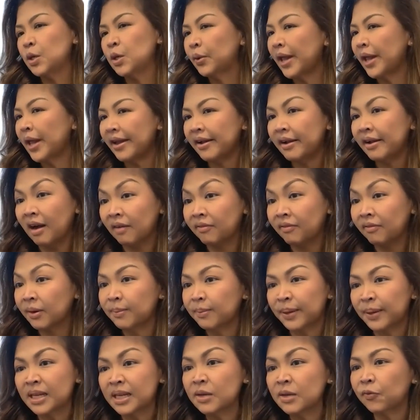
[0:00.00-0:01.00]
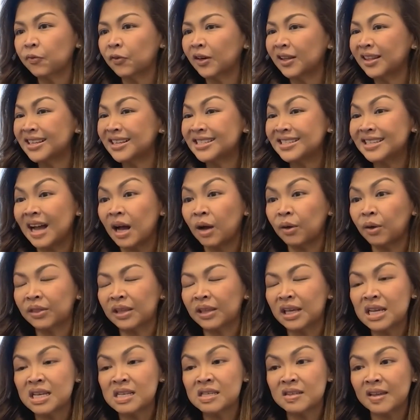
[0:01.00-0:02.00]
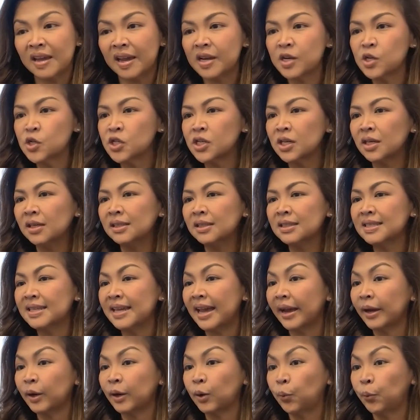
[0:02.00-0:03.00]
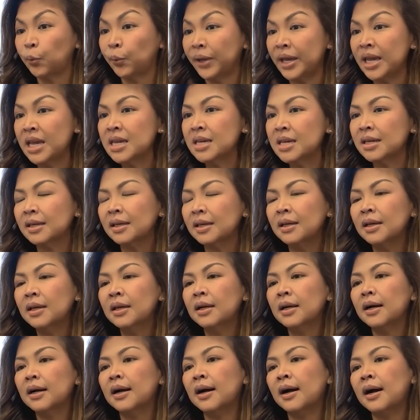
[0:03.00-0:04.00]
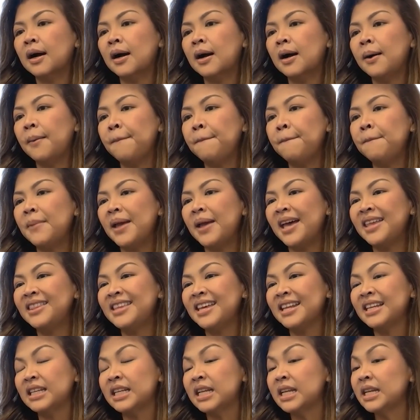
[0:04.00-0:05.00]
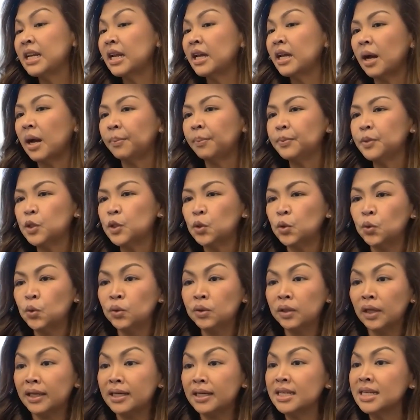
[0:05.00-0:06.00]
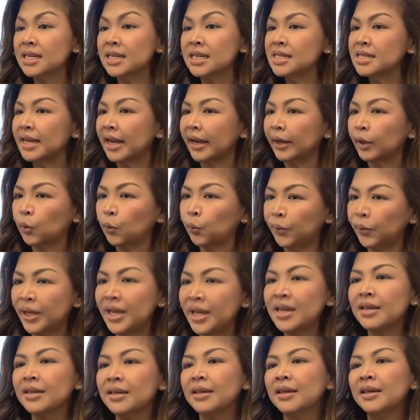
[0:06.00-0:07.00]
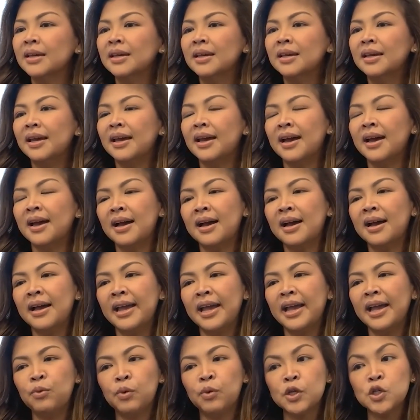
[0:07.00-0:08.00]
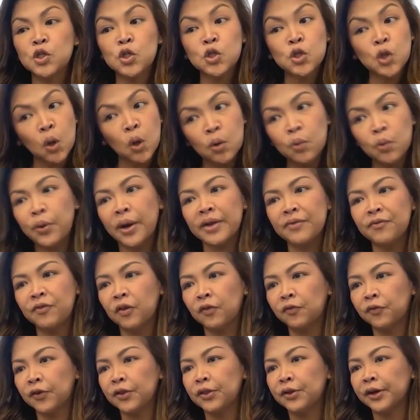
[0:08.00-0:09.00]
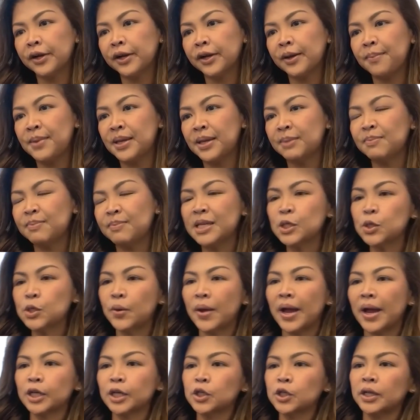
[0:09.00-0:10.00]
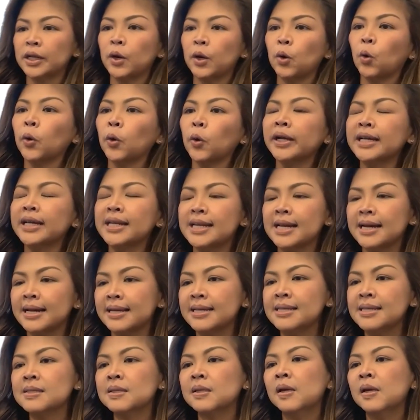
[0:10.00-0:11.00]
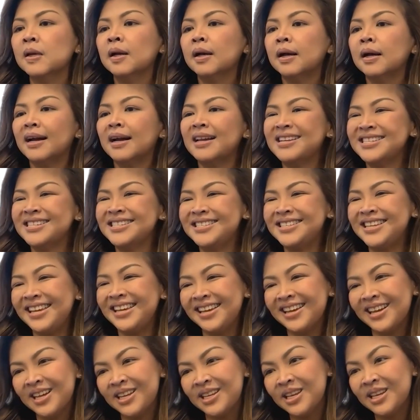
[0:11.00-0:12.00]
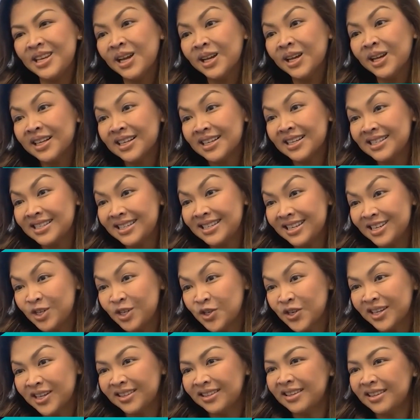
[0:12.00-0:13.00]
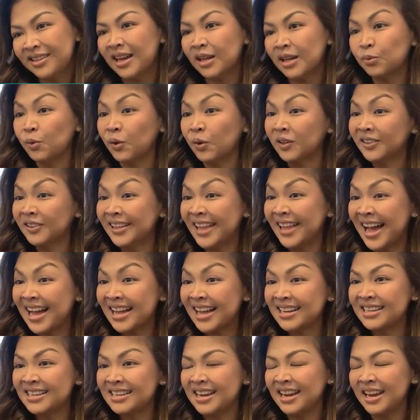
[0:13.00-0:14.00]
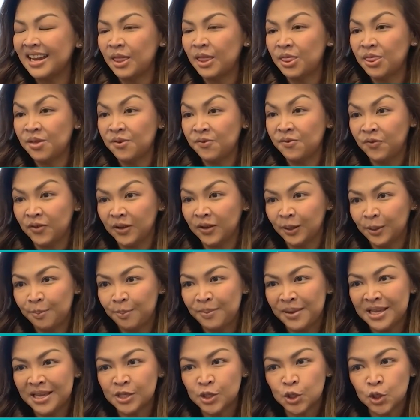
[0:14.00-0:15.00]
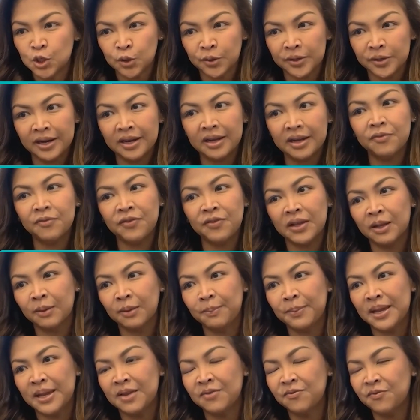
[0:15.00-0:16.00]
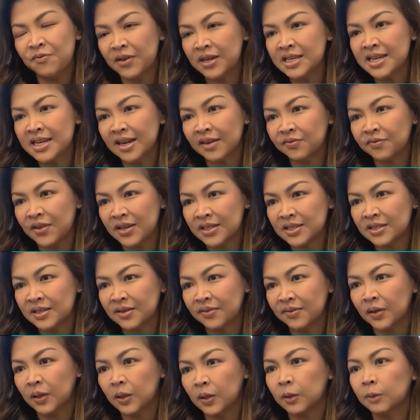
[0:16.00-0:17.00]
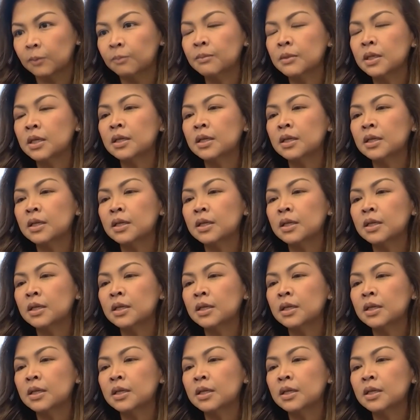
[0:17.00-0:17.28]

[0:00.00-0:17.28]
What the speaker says: UK government for the Southeast Asia Tech Week, and then leading up to London Tech Week. And we're so grateful for their commitment to actually organize an ASEAN contingent that will land in the Philippines during Philippine Fintech Festival.